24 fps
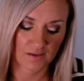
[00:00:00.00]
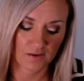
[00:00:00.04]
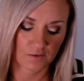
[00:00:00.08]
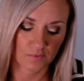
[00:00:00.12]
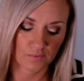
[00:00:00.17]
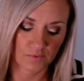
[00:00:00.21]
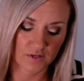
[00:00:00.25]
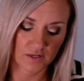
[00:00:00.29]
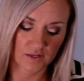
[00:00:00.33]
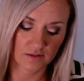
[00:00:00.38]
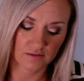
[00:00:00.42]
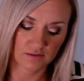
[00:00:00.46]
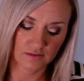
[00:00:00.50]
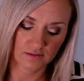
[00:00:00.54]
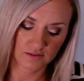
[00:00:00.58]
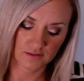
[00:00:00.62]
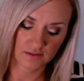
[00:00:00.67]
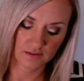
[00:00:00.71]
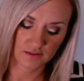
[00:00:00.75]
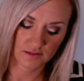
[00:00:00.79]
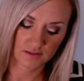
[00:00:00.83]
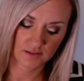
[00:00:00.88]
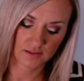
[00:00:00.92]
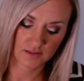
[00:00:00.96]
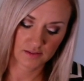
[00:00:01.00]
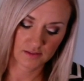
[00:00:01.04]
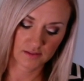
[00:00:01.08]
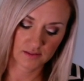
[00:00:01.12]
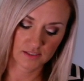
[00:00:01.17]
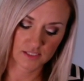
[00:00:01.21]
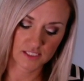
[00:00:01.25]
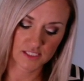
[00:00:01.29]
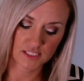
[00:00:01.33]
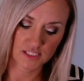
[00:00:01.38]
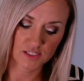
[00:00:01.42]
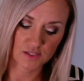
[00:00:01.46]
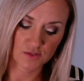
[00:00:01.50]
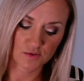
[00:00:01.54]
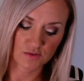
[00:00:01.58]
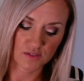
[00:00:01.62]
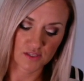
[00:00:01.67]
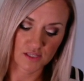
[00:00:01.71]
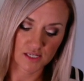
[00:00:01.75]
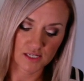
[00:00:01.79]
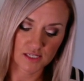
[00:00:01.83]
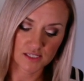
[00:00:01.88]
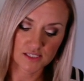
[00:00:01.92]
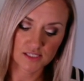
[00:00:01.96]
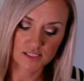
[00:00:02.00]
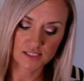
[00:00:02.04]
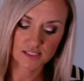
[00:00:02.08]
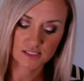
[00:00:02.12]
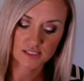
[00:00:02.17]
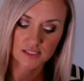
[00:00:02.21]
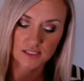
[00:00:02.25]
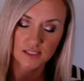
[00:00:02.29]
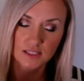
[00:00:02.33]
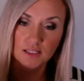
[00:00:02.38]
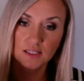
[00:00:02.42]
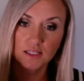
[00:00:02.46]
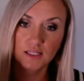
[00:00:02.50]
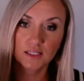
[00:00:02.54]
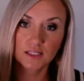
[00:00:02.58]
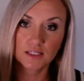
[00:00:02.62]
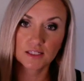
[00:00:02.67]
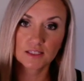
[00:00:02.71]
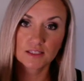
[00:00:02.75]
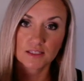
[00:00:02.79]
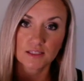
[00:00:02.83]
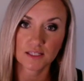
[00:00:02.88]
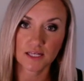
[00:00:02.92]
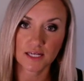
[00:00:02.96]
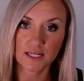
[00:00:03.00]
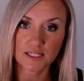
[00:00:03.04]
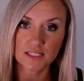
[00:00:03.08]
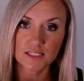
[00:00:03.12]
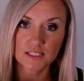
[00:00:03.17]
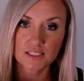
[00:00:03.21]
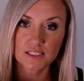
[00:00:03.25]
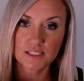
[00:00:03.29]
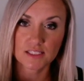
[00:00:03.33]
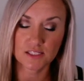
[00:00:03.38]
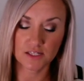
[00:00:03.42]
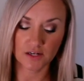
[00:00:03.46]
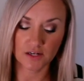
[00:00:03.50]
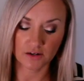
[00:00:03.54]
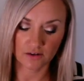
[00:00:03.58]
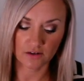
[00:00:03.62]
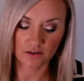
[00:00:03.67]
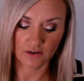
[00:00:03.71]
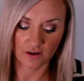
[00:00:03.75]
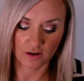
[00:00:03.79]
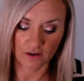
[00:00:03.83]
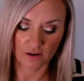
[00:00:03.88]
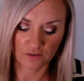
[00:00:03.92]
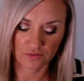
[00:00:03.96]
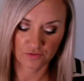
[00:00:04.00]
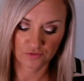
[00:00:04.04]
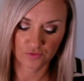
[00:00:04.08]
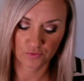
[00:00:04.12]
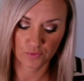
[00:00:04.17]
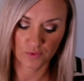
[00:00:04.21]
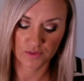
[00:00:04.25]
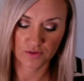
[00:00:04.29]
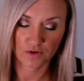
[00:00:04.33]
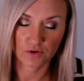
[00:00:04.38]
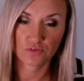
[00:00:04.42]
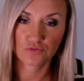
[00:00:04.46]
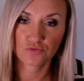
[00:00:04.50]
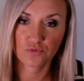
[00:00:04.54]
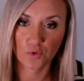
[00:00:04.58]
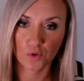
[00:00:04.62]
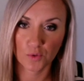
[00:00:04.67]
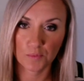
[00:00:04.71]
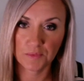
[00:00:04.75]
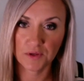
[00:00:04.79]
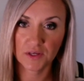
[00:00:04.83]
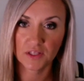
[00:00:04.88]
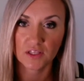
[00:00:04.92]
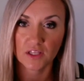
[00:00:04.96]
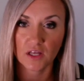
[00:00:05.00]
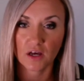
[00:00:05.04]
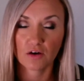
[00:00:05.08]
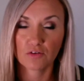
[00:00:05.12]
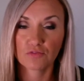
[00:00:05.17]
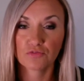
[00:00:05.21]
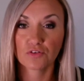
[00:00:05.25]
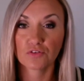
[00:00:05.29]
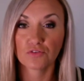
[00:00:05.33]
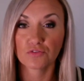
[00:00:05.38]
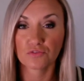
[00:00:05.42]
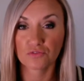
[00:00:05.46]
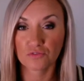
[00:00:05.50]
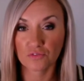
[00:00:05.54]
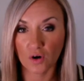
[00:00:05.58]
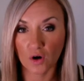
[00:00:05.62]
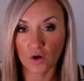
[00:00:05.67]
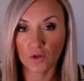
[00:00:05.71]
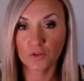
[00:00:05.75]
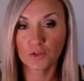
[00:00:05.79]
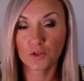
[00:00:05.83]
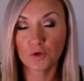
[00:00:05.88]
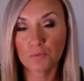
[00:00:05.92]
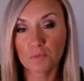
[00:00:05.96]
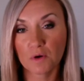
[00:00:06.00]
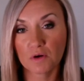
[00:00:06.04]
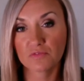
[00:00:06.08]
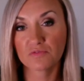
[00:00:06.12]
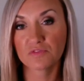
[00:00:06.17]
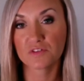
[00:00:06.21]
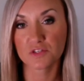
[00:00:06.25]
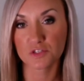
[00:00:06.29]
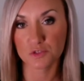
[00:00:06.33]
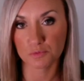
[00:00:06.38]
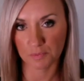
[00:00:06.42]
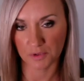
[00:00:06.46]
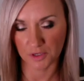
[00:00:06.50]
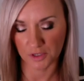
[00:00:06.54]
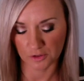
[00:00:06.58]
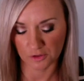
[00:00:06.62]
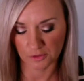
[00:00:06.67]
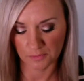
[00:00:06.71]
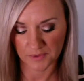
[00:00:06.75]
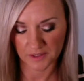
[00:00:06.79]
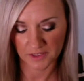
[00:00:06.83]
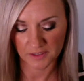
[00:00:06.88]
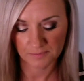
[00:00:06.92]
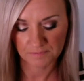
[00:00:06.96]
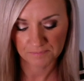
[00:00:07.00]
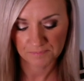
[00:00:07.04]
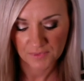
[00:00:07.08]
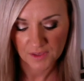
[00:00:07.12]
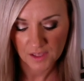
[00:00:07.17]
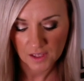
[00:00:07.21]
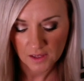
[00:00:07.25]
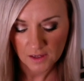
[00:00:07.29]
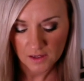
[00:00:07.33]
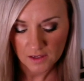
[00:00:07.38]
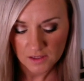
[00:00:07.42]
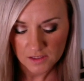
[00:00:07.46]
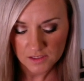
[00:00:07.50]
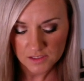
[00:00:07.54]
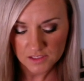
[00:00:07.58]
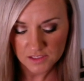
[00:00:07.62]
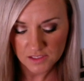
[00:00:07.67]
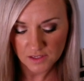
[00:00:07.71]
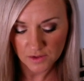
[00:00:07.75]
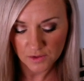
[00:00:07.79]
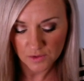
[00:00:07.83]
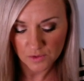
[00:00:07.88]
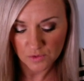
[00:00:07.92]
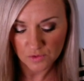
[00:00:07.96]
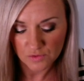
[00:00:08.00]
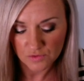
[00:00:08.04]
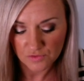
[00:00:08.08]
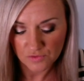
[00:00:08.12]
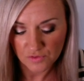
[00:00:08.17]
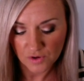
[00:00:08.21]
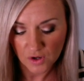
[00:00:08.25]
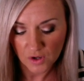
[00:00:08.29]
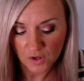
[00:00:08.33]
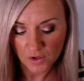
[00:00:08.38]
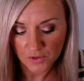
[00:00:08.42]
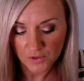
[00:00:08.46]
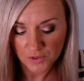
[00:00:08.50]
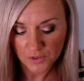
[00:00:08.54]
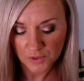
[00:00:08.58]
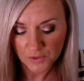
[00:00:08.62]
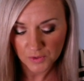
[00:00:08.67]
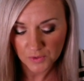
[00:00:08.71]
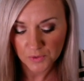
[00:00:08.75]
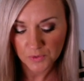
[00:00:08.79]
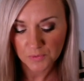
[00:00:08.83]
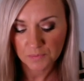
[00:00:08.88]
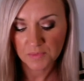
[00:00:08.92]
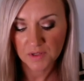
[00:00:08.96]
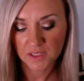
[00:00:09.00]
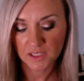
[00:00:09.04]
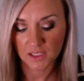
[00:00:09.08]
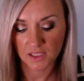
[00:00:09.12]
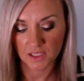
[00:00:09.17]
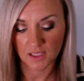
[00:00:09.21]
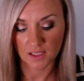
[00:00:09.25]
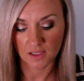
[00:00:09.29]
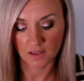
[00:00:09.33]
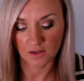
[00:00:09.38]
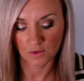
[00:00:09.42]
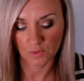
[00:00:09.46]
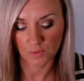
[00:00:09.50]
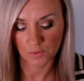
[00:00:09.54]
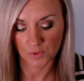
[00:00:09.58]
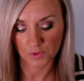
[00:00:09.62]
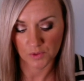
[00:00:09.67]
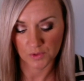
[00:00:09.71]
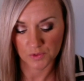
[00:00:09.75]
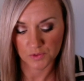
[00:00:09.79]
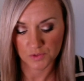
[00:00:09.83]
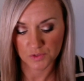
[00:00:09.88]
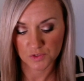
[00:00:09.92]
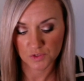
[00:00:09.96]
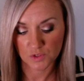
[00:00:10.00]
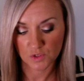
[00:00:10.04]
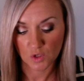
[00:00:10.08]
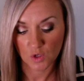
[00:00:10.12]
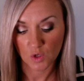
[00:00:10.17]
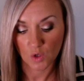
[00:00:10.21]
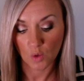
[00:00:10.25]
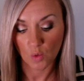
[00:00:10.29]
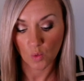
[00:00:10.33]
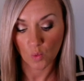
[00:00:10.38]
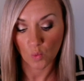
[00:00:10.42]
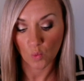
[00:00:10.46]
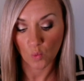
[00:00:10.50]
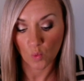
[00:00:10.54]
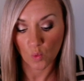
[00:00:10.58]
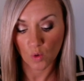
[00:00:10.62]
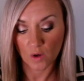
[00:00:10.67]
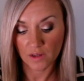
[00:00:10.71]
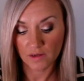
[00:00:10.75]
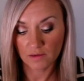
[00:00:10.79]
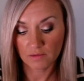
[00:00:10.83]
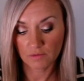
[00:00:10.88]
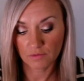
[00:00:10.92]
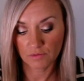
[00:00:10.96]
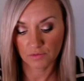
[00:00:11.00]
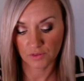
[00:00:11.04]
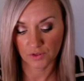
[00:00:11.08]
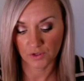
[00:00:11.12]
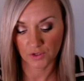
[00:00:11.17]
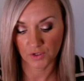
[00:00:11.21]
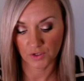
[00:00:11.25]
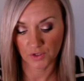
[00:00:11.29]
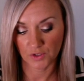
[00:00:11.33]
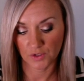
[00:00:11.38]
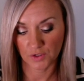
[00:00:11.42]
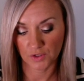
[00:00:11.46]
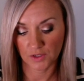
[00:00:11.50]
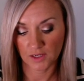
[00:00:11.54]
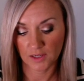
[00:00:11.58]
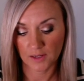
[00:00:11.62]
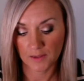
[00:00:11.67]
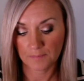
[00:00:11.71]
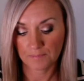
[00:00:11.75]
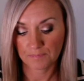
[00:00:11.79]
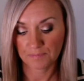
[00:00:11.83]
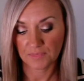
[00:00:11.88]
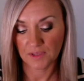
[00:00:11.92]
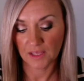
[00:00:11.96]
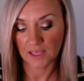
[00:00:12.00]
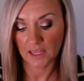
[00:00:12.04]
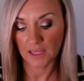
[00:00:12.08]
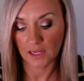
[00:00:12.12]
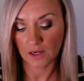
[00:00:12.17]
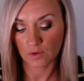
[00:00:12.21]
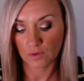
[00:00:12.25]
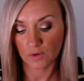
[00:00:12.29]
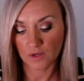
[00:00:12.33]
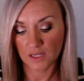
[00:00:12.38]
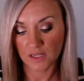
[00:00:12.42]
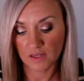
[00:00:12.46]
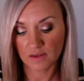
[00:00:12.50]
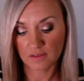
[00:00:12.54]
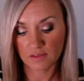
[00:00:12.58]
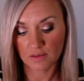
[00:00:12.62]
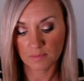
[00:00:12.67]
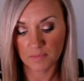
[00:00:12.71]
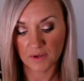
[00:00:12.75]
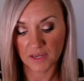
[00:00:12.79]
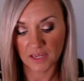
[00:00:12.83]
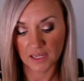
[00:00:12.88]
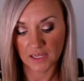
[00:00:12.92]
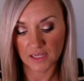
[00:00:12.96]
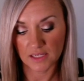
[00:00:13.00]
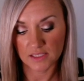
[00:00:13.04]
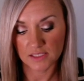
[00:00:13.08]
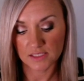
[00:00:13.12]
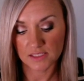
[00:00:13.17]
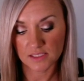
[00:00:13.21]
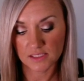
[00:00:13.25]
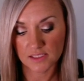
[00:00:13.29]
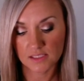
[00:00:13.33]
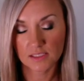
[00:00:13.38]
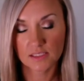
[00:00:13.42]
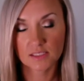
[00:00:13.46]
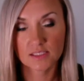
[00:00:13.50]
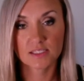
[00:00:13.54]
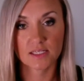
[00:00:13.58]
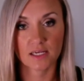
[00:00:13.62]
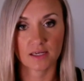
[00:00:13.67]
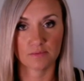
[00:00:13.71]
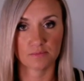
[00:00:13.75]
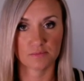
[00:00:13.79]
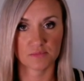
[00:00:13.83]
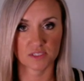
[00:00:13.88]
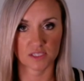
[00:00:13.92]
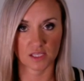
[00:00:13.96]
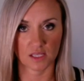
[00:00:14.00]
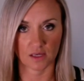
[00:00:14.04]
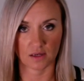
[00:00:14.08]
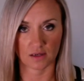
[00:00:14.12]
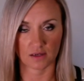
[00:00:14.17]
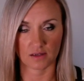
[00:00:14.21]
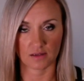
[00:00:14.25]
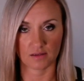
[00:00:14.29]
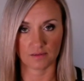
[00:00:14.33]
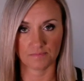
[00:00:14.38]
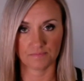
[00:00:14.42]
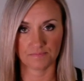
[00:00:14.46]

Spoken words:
Well, let's do this. Let's start off with our formula for volume of this pyramid. So volume equals 1/3 area of the base times the height.